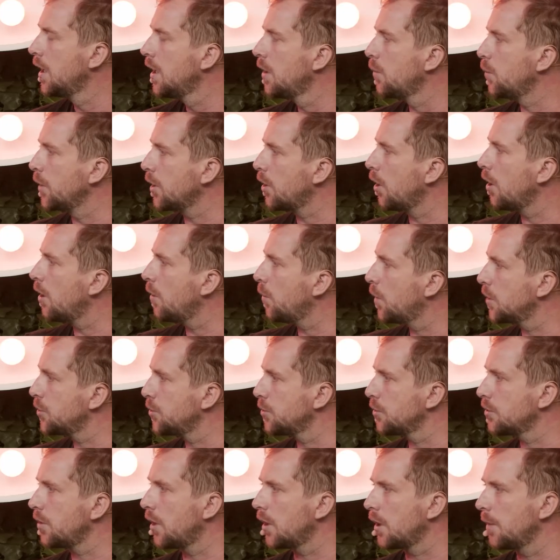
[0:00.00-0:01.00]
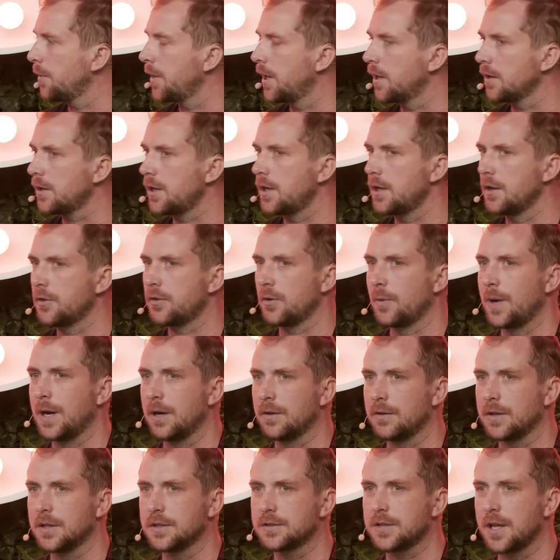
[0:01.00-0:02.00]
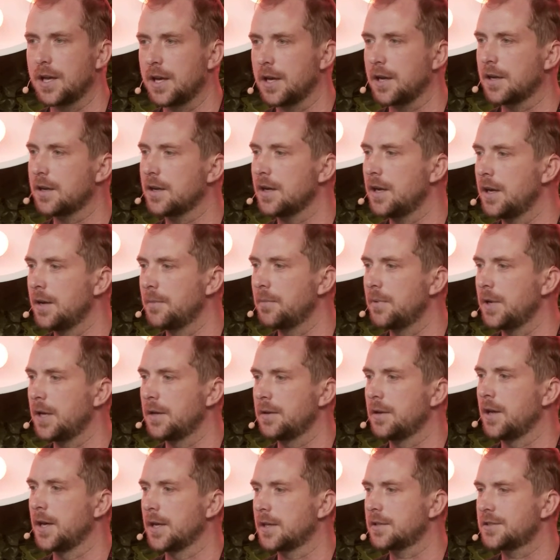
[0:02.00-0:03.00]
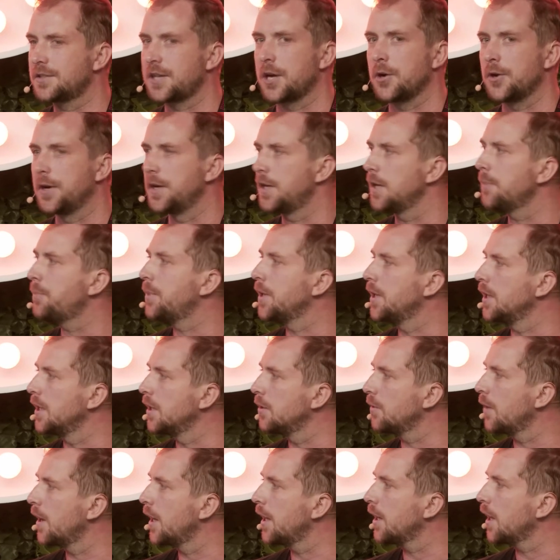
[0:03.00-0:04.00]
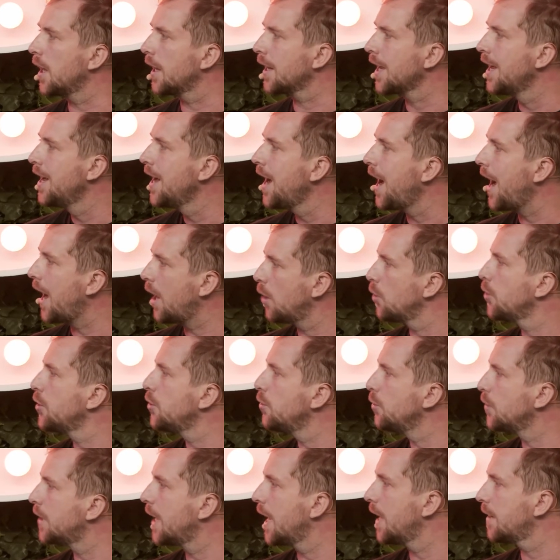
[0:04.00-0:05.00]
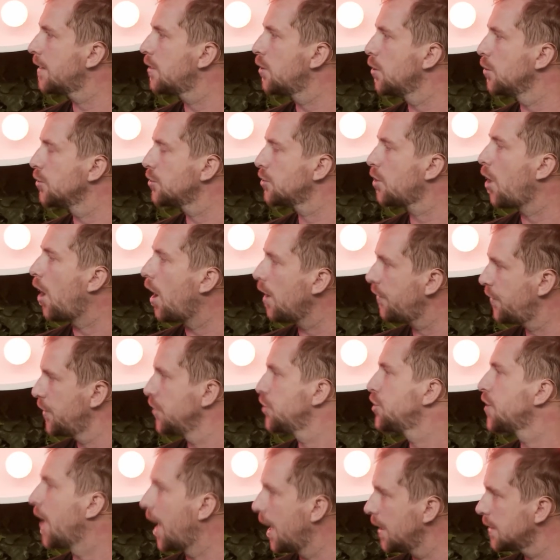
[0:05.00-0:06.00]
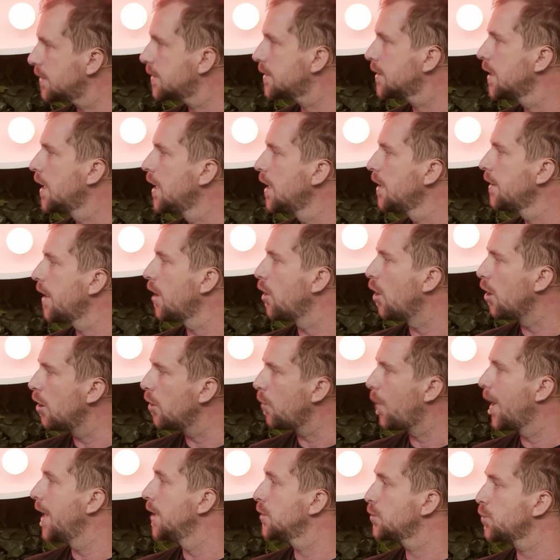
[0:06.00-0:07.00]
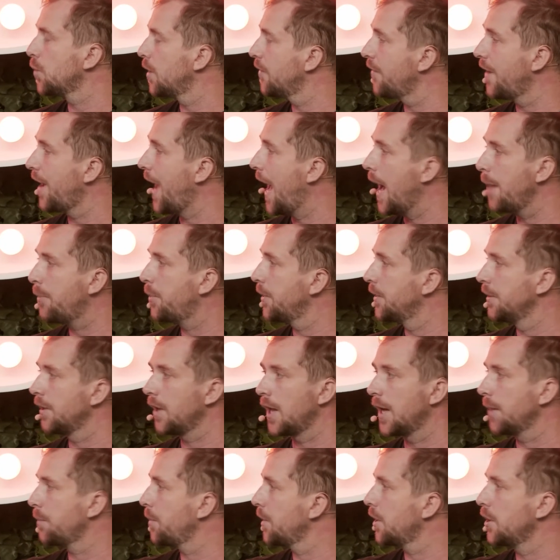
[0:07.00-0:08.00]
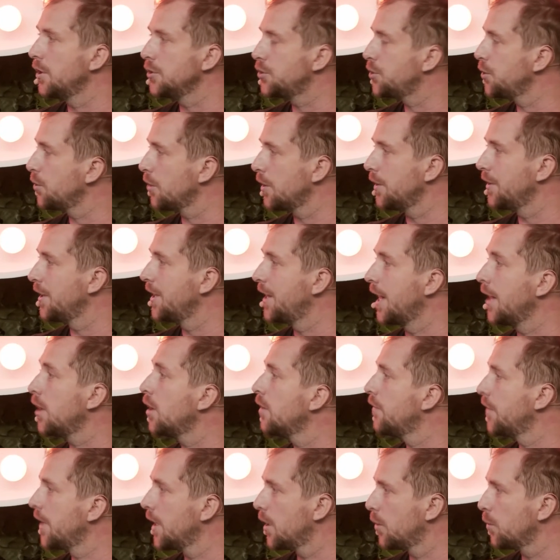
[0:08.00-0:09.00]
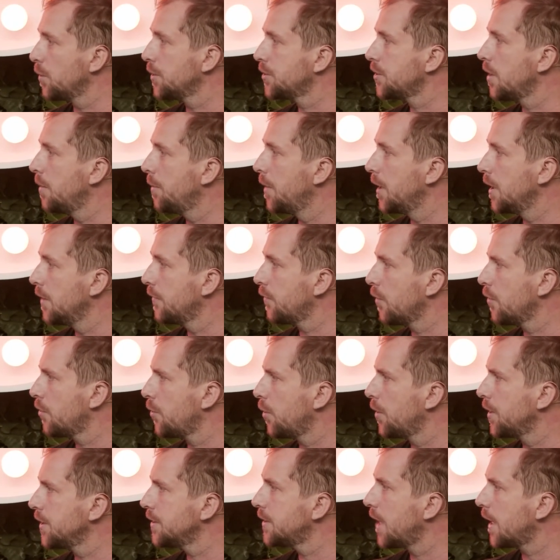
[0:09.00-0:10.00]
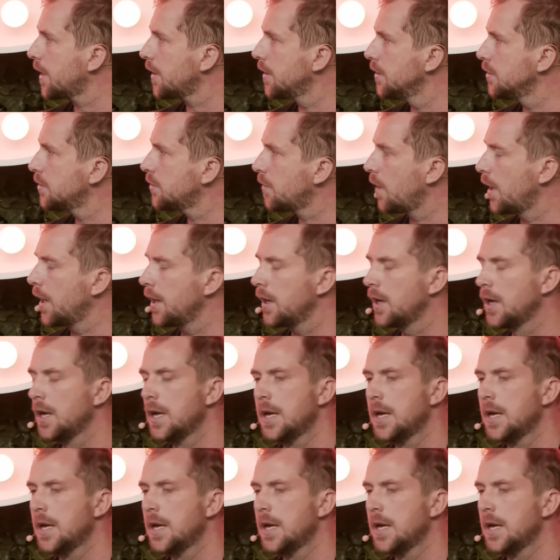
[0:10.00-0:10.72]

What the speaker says: We call what you were talking about, Keith, around this like serendipity, right? Like how do you get those coffee chats that otherwise would have happened like because you are in an elevator with somebody for 30 seconds, right?